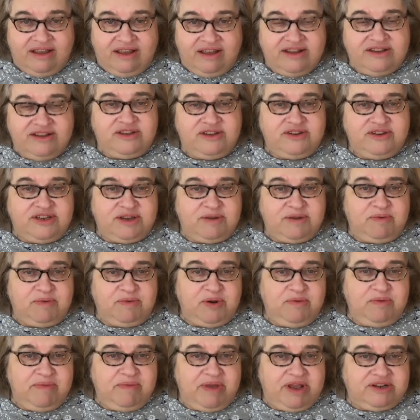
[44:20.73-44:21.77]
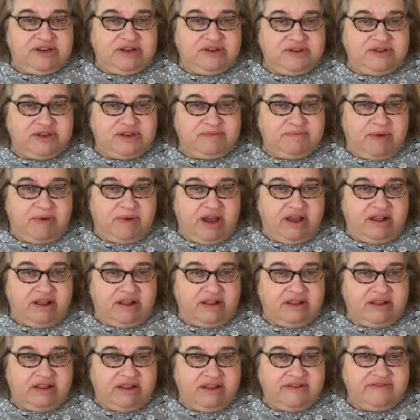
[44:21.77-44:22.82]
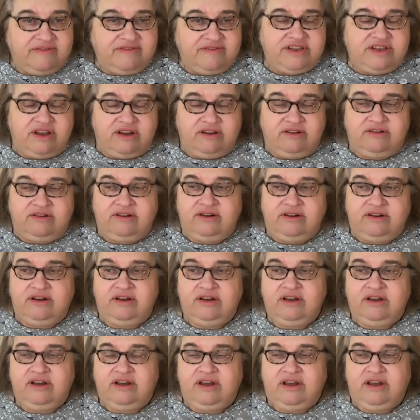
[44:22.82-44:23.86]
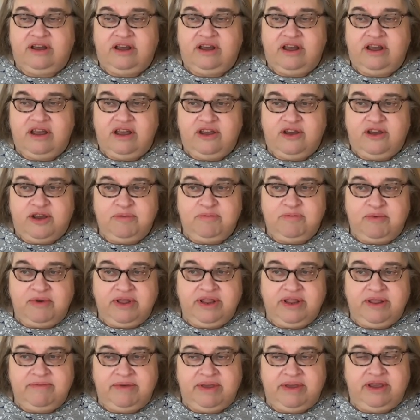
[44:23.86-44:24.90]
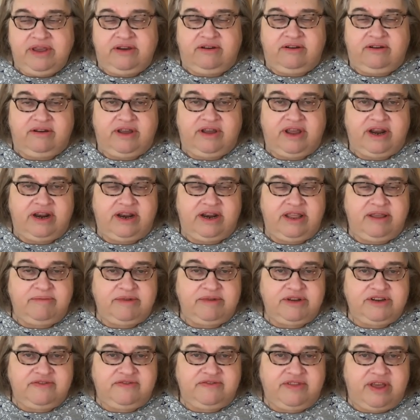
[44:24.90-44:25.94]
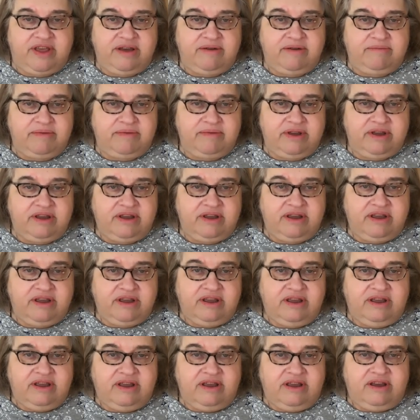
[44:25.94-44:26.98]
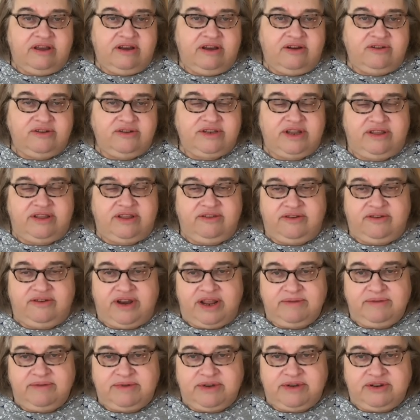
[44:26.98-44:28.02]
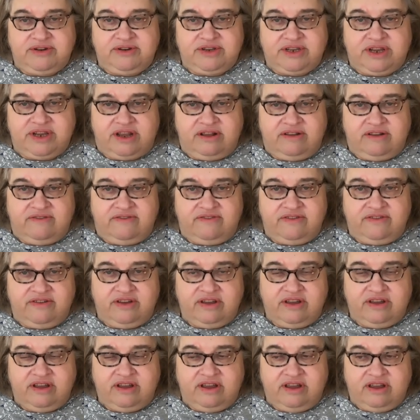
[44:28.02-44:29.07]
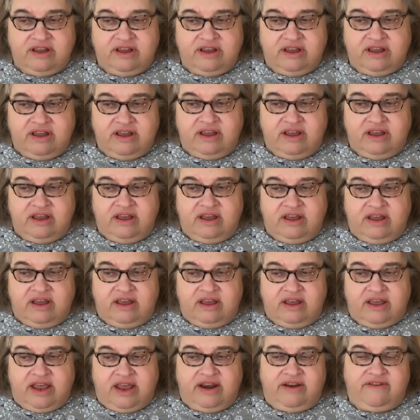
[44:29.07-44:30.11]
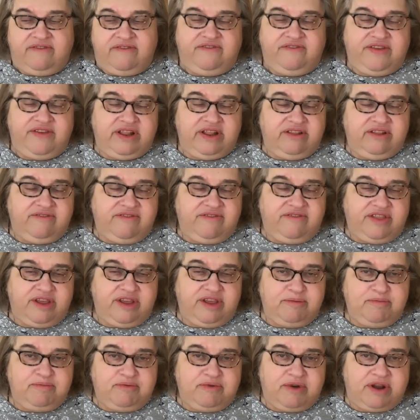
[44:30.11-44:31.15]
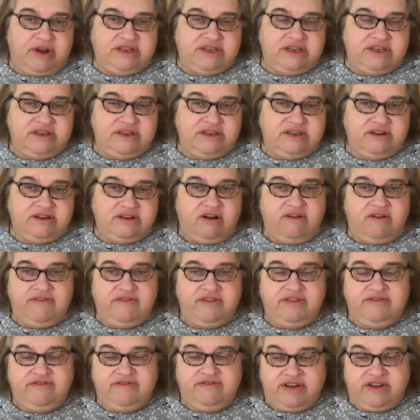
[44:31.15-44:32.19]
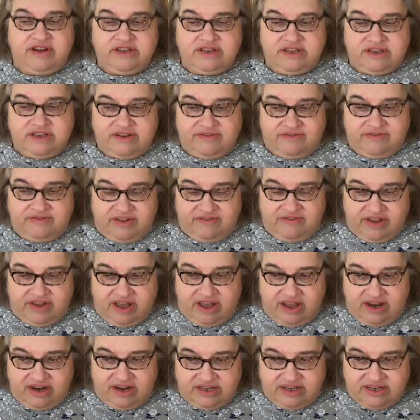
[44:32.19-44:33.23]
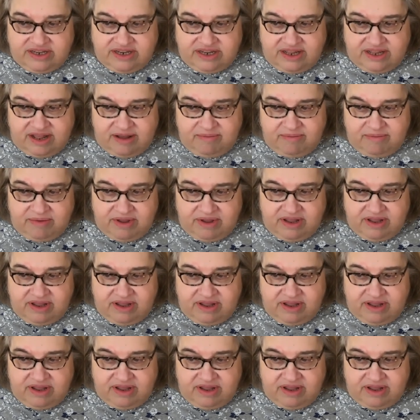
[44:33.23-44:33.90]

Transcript: Is there someone who makes you smile? If so, can bring them here, get an image of them, say their name to yourself, get a feeling for their presence, and offer the phrases of loving kindness to them.